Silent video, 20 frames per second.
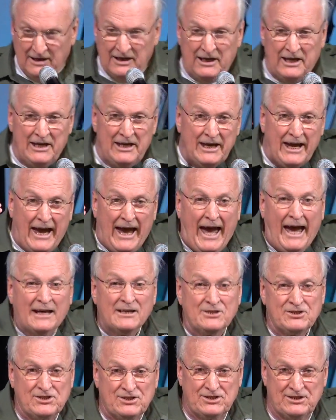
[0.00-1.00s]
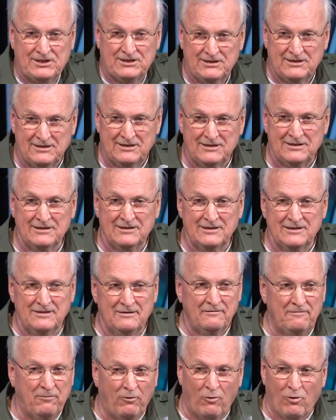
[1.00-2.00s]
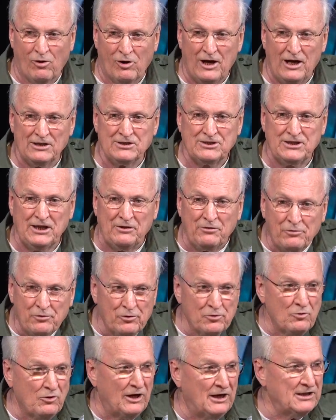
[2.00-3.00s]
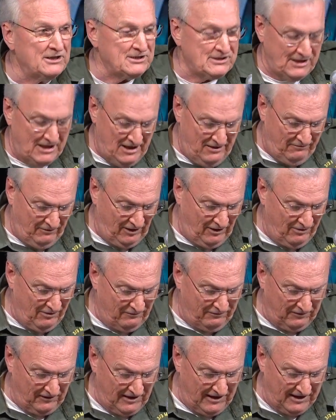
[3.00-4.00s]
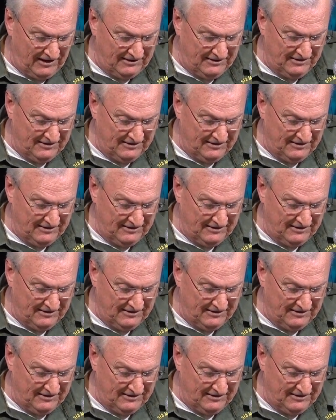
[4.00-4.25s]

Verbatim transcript: he acts for us and through us, even in the flood.